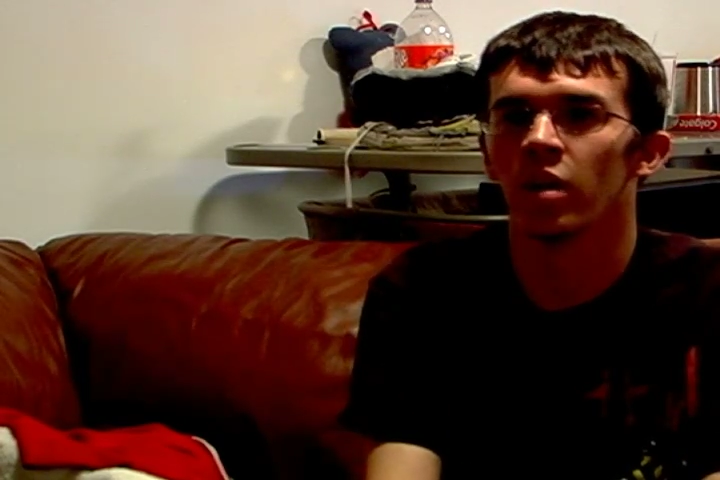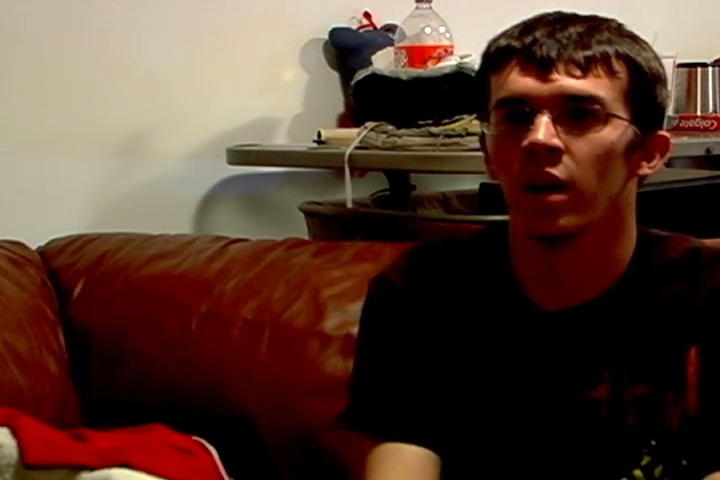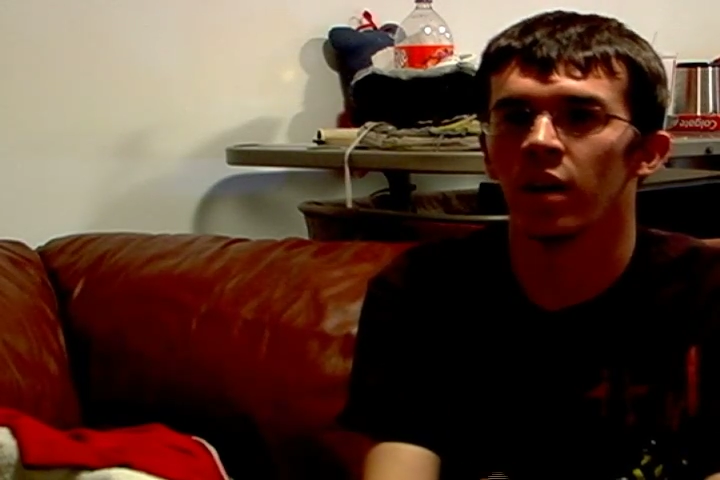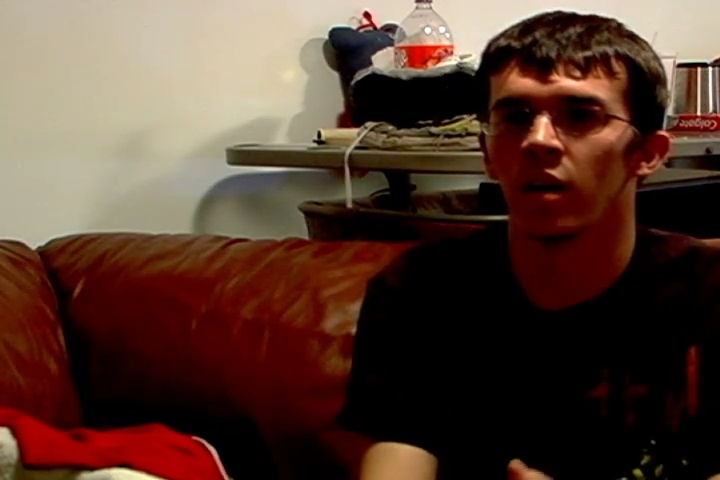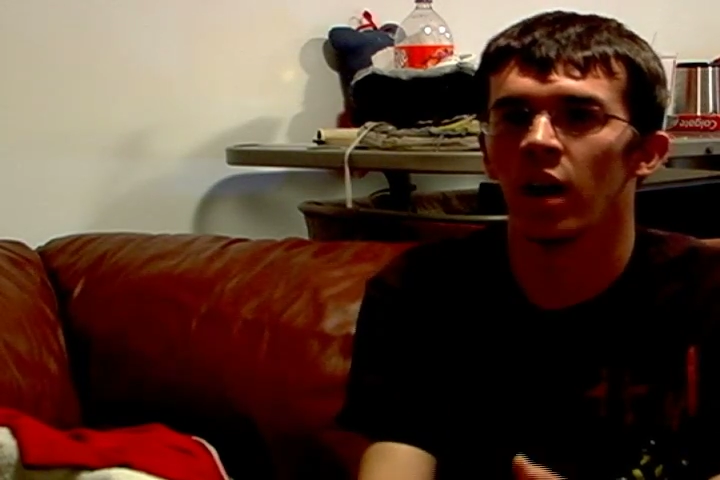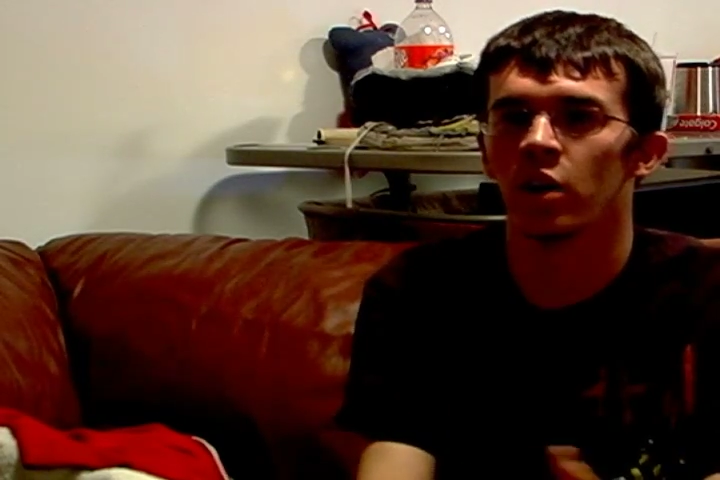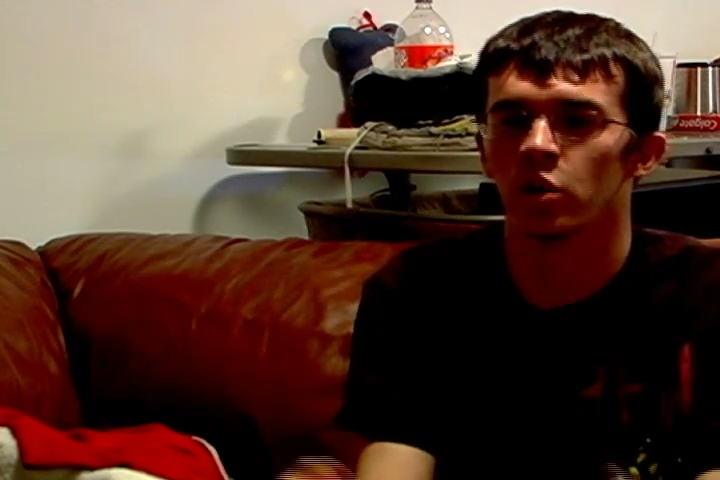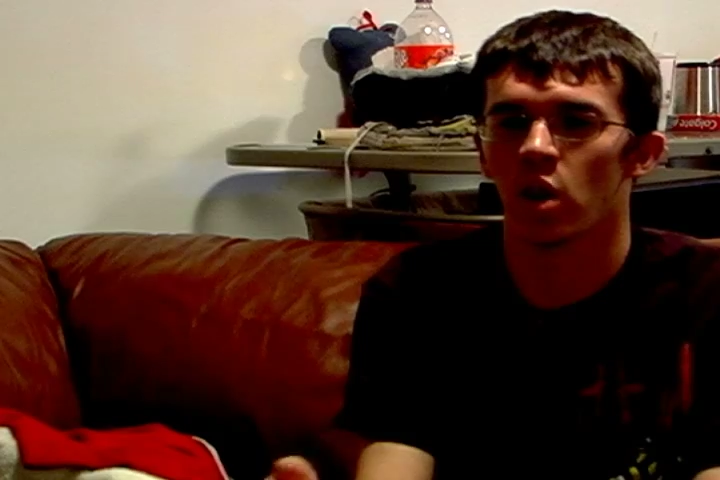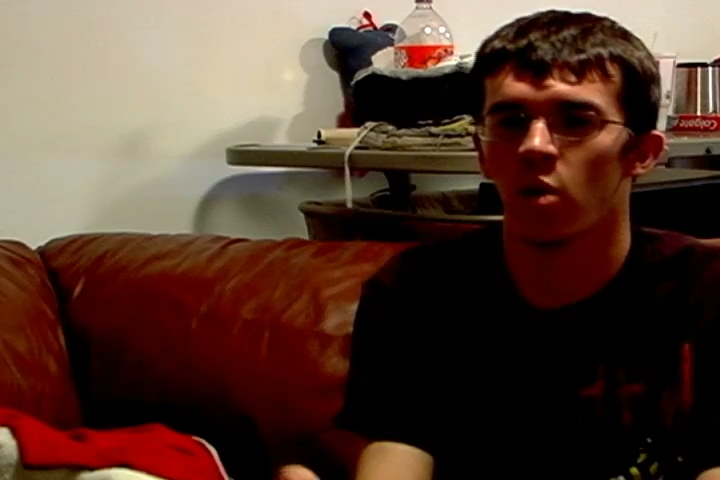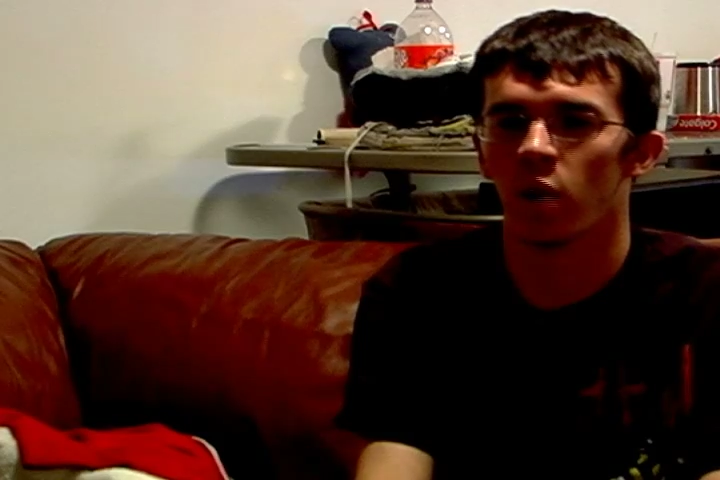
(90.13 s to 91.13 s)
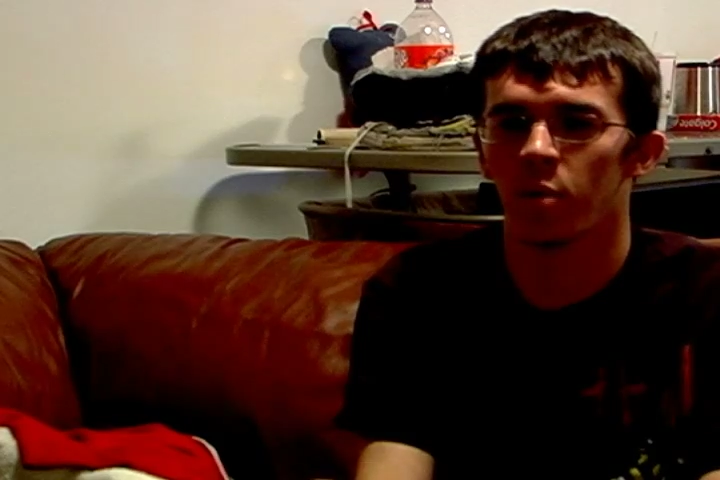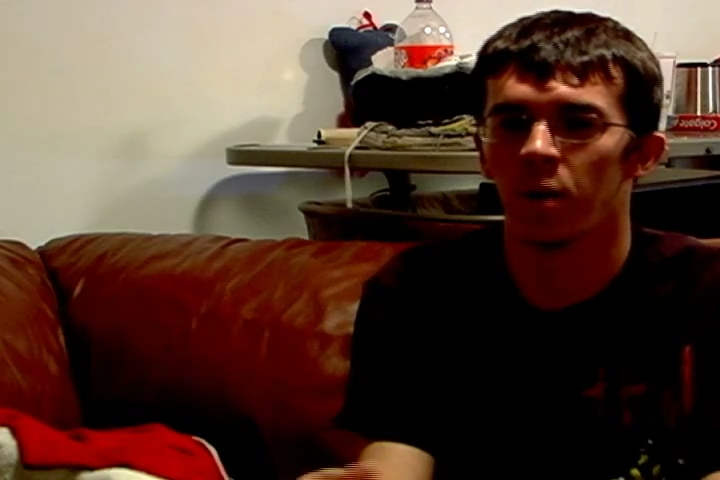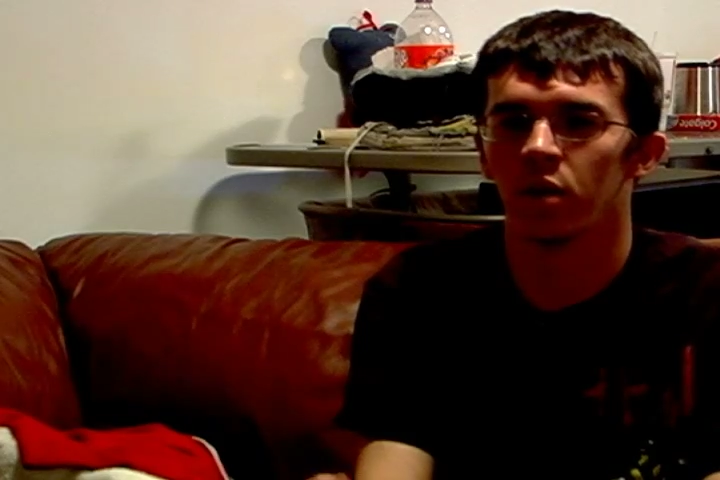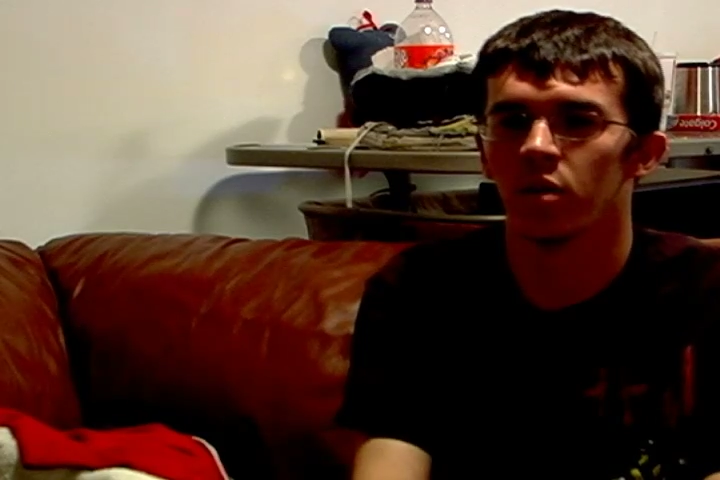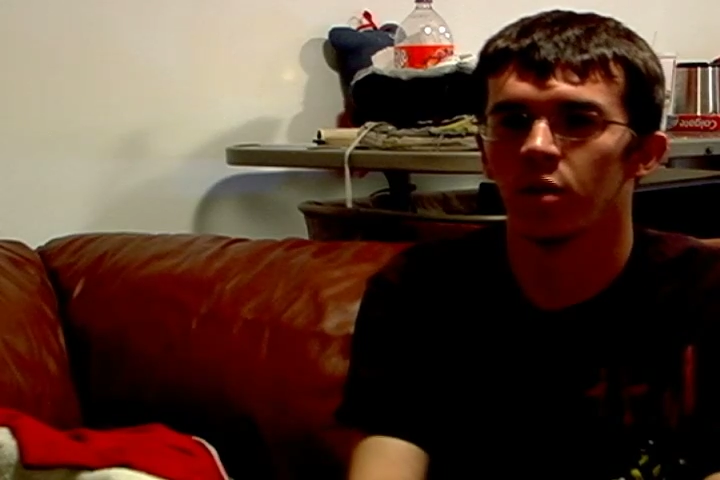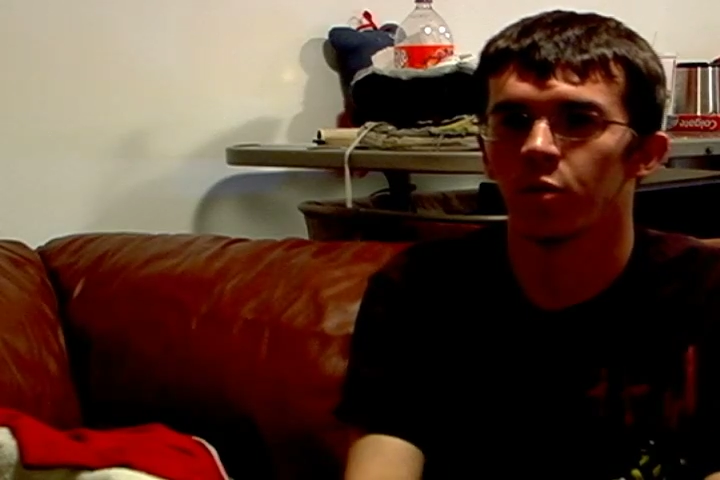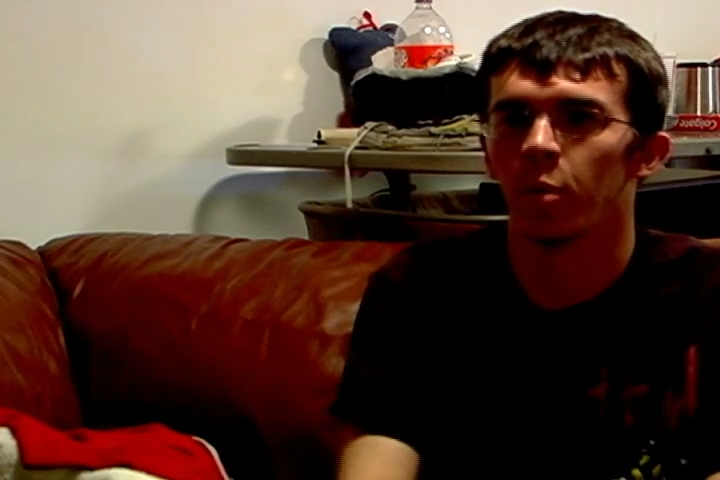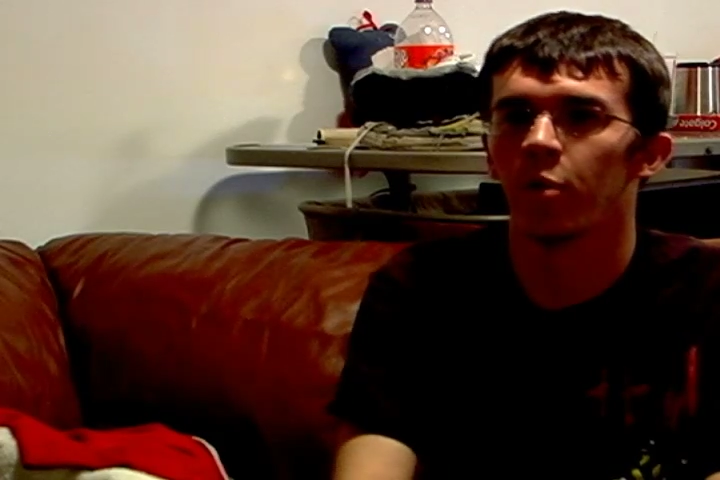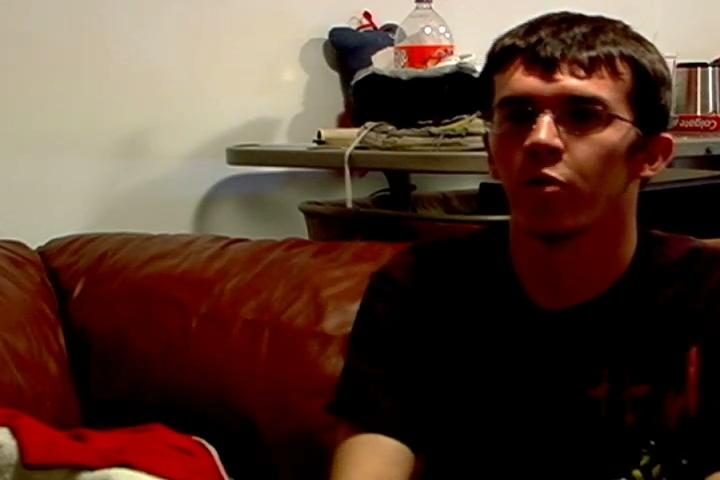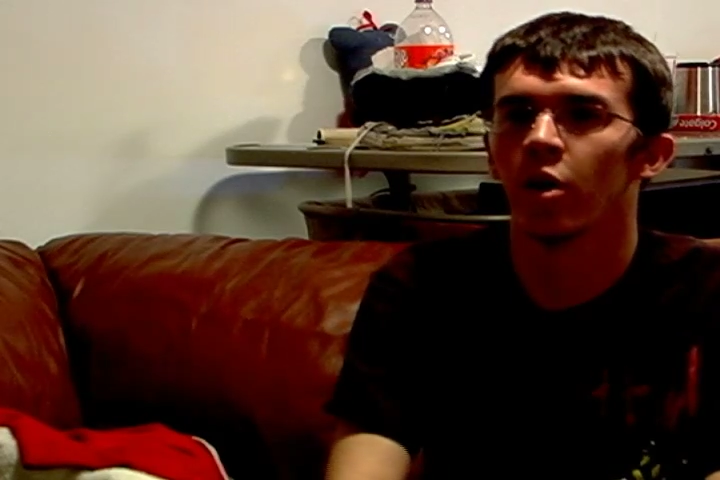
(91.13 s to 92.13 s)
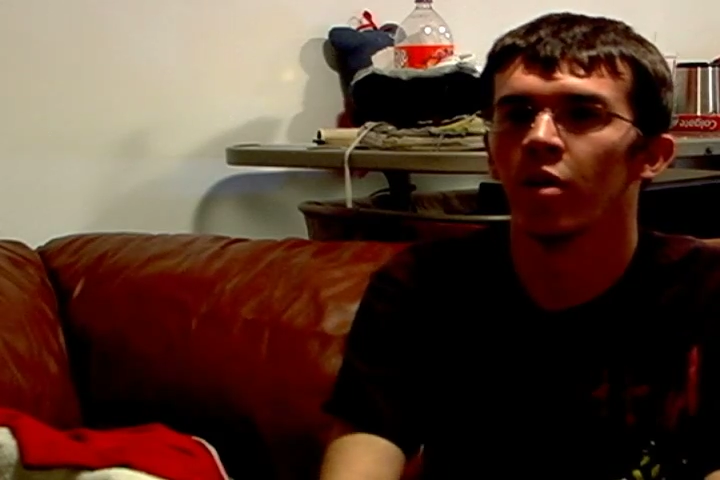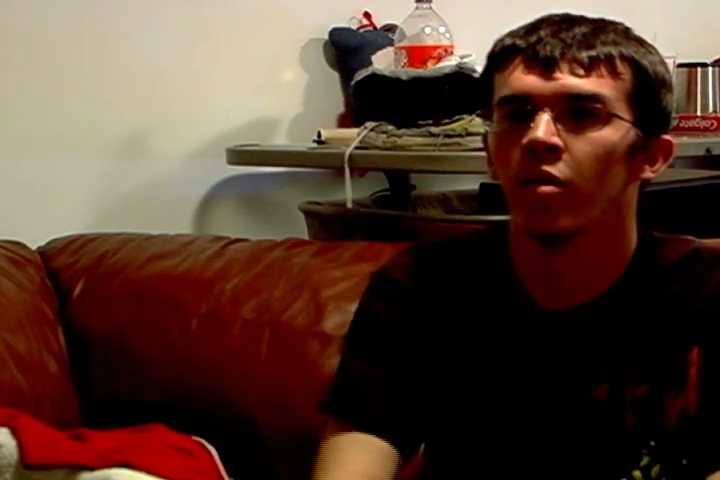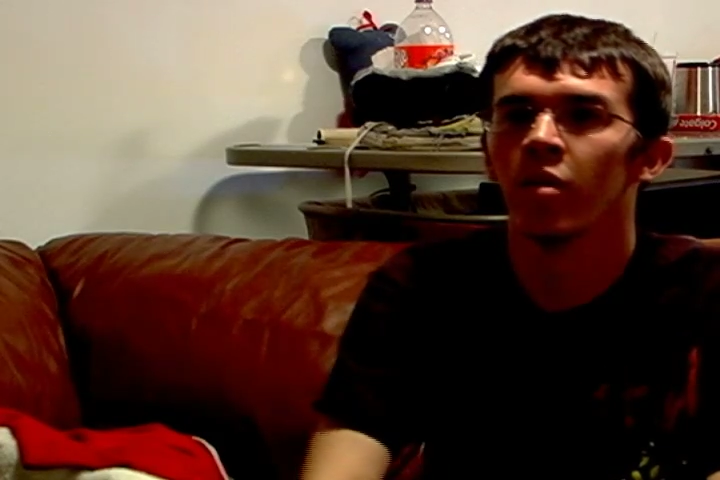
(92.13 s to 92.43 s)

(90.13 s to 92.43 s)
and I just got recommended it from my friend.